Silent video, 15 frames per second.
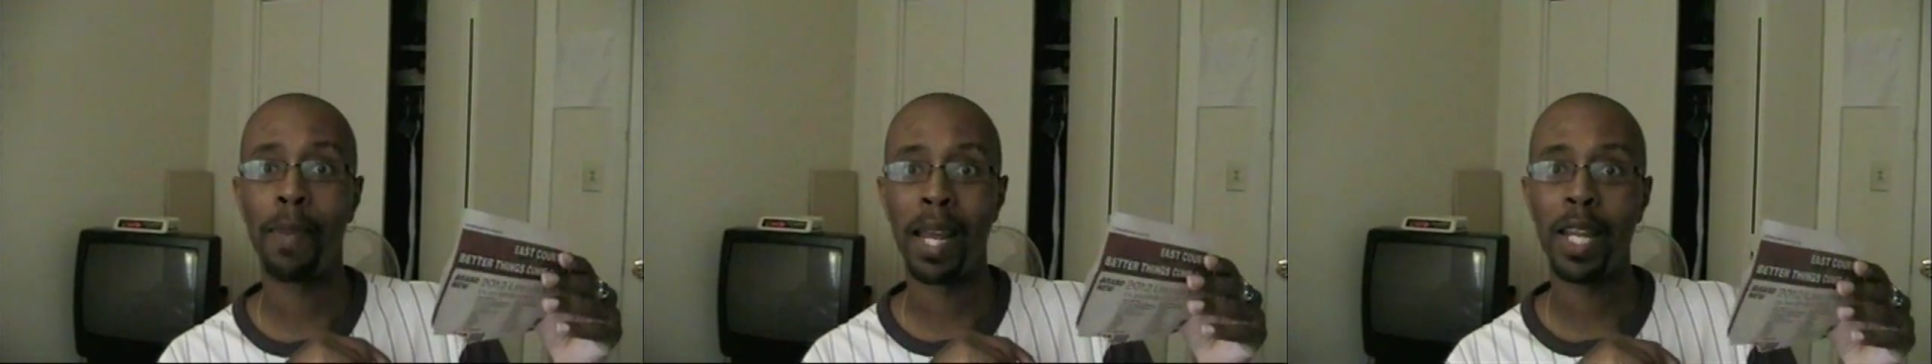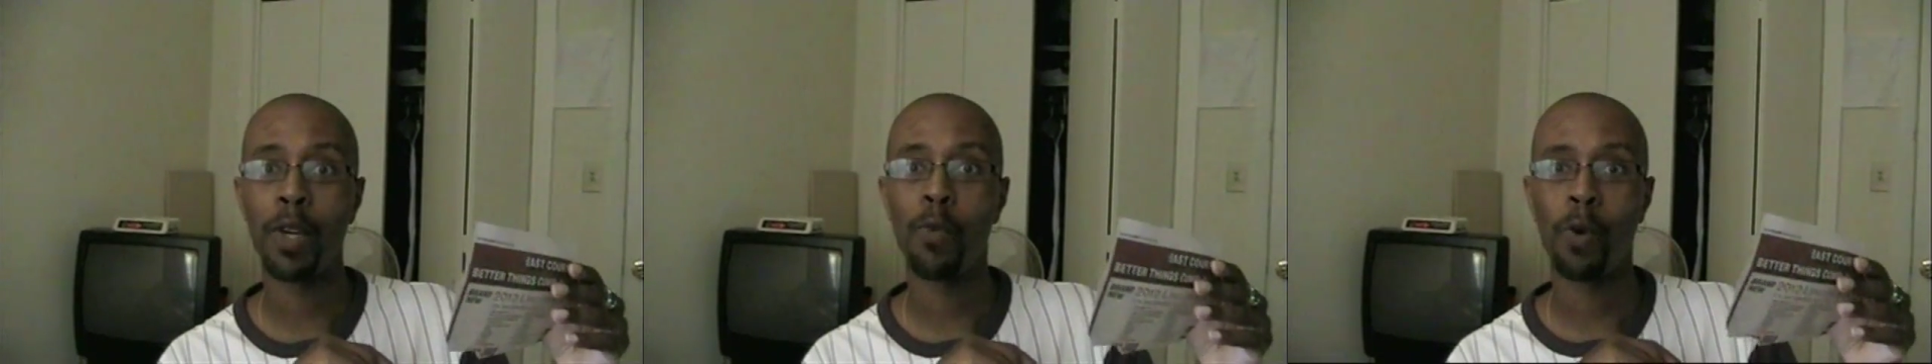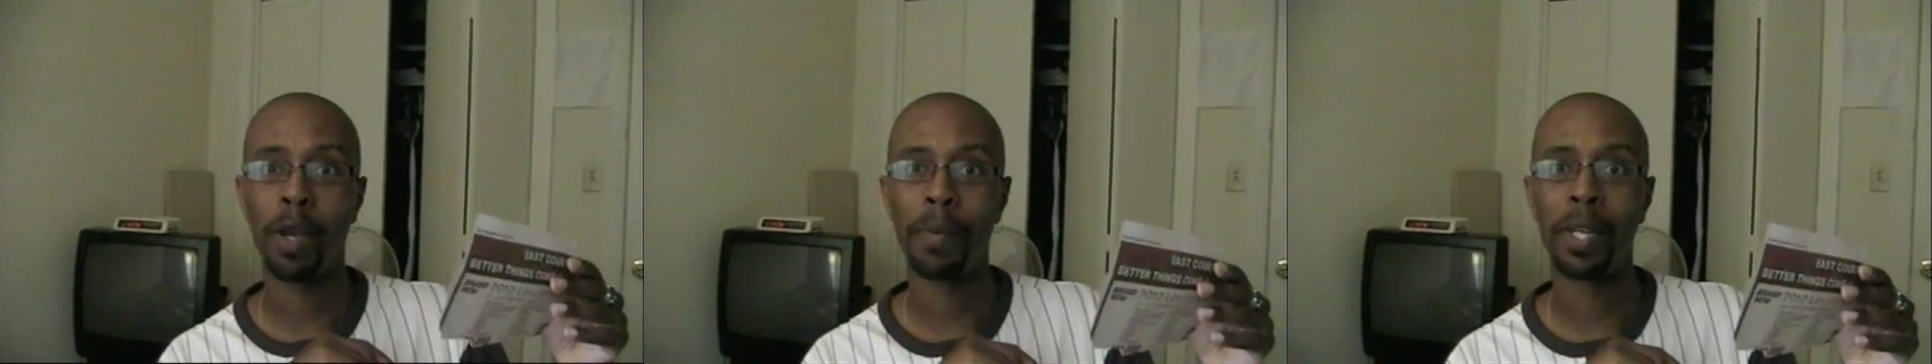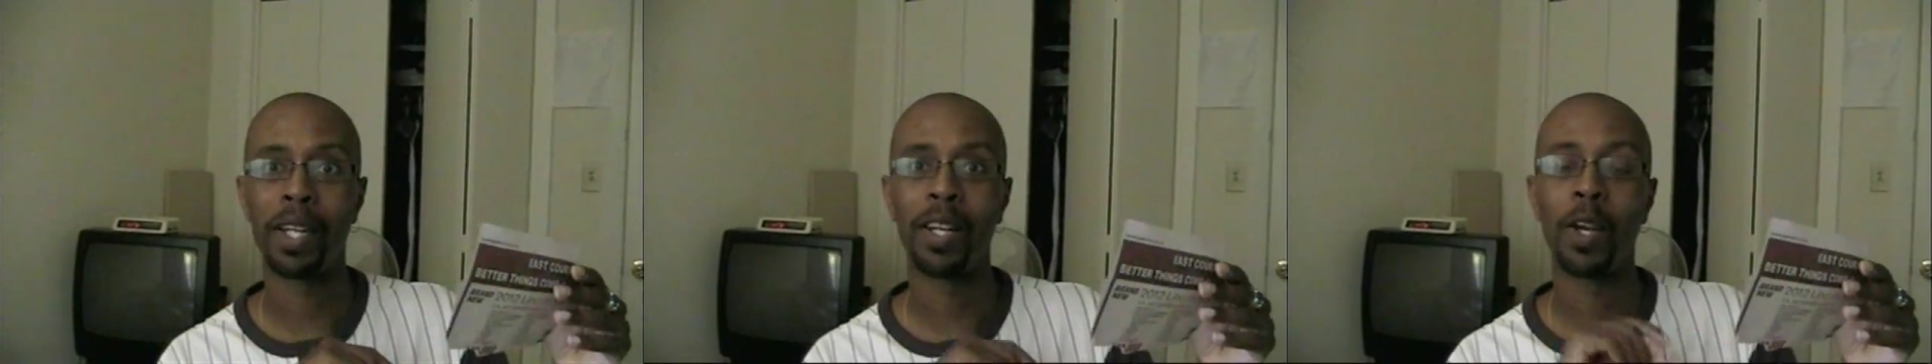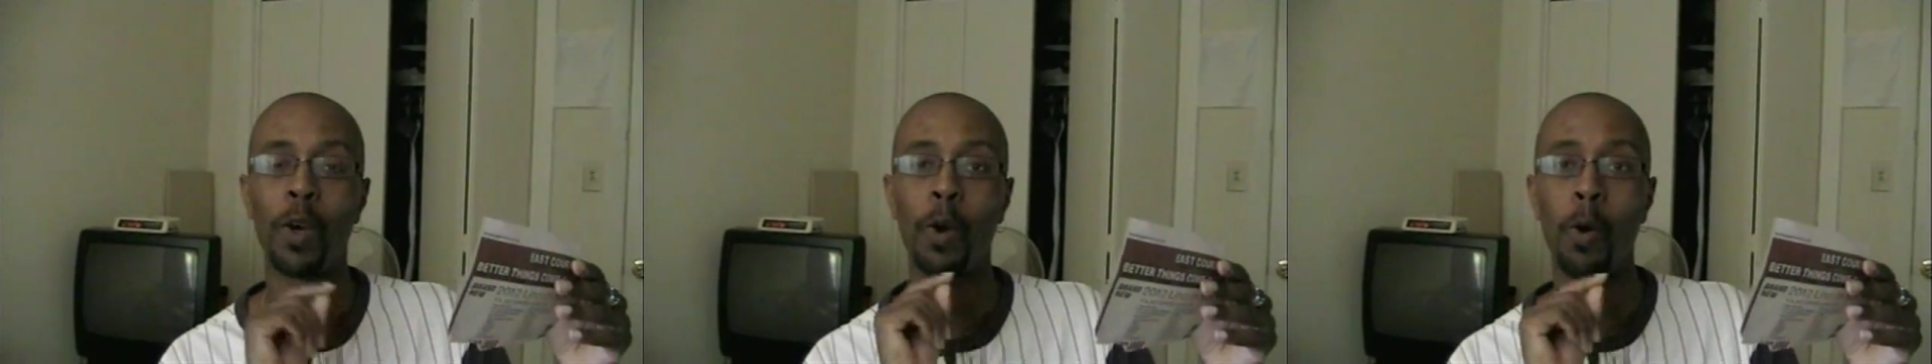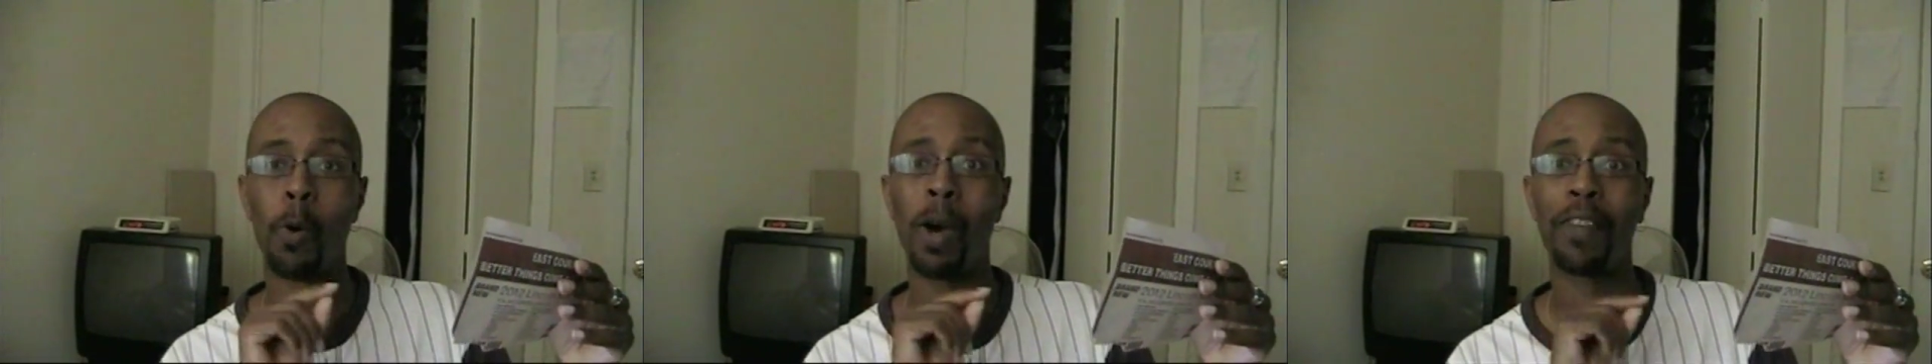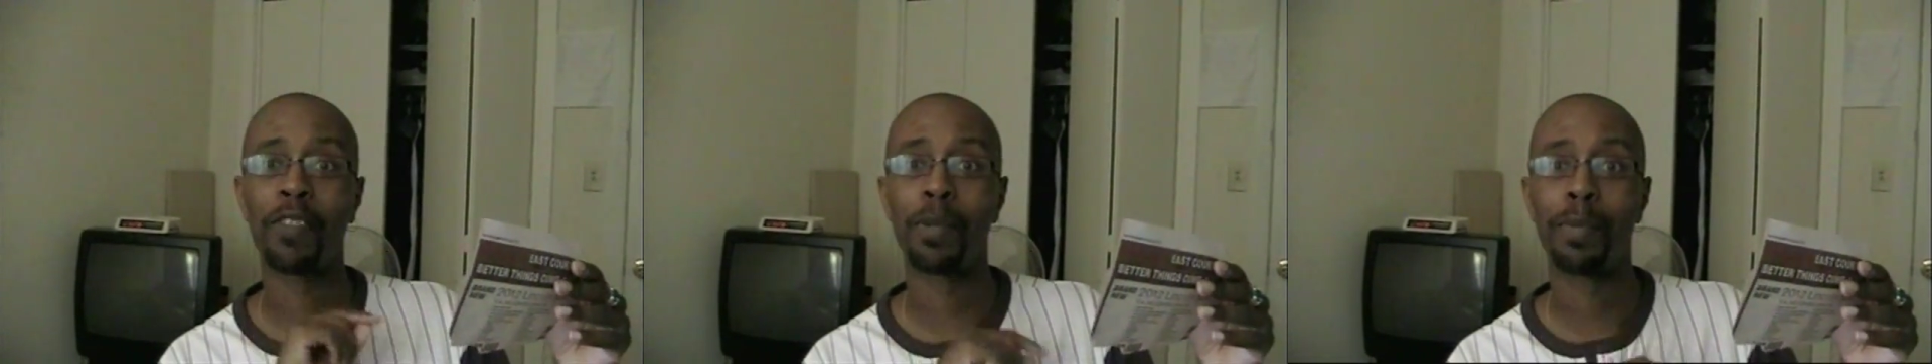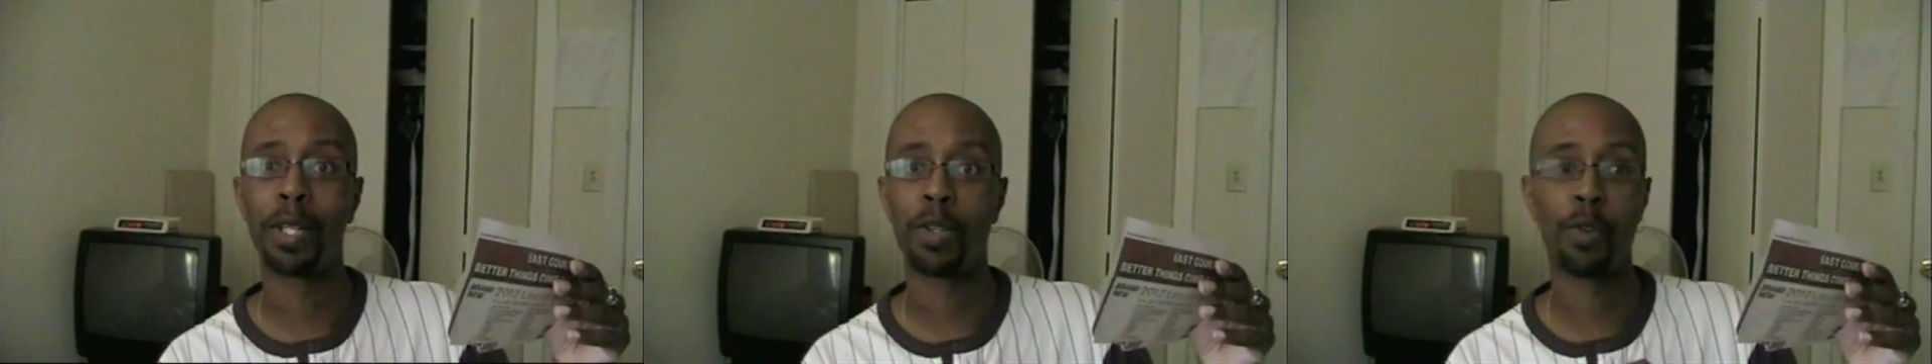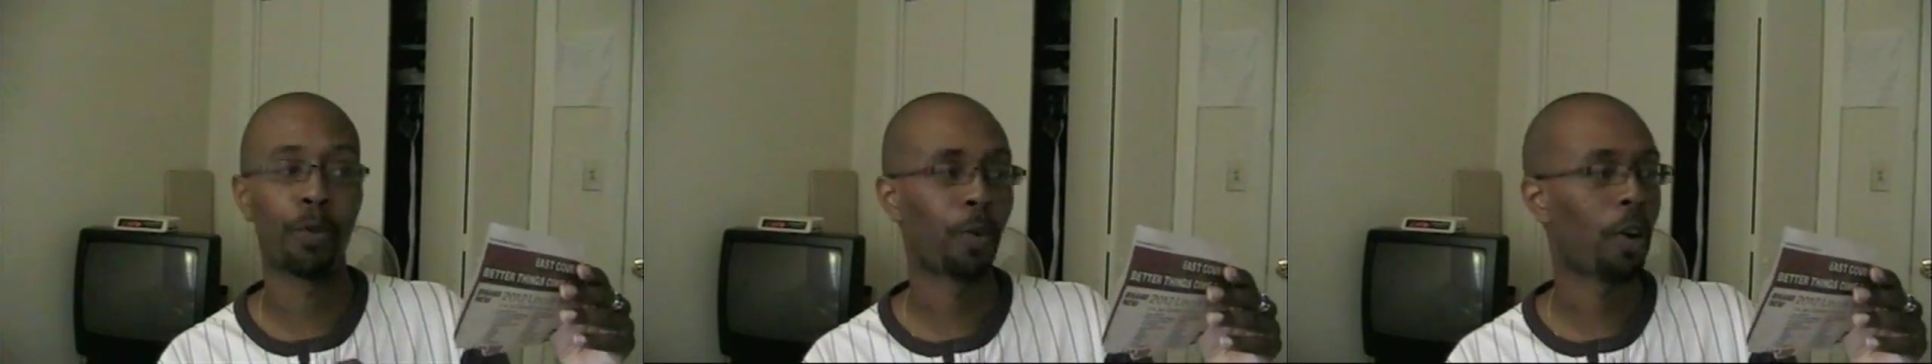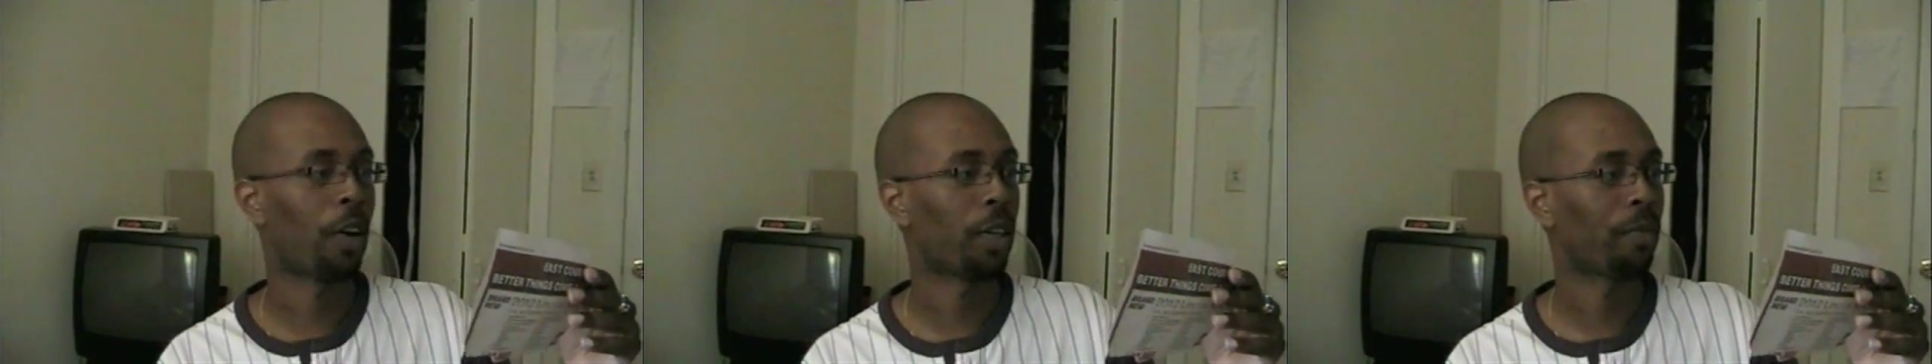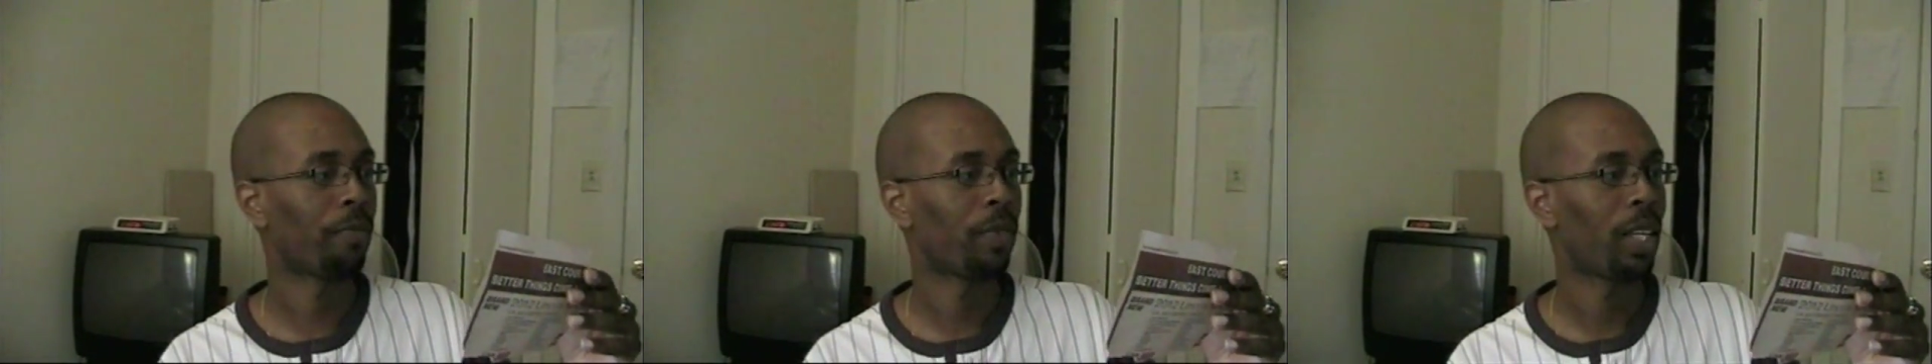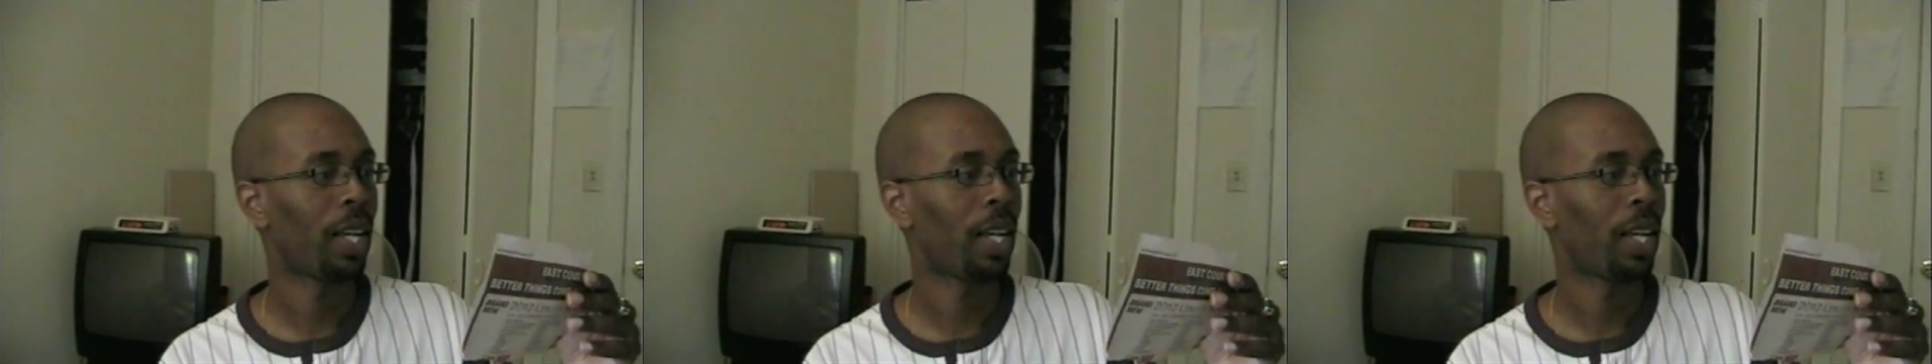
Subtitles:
many women go after Mr. Wrong.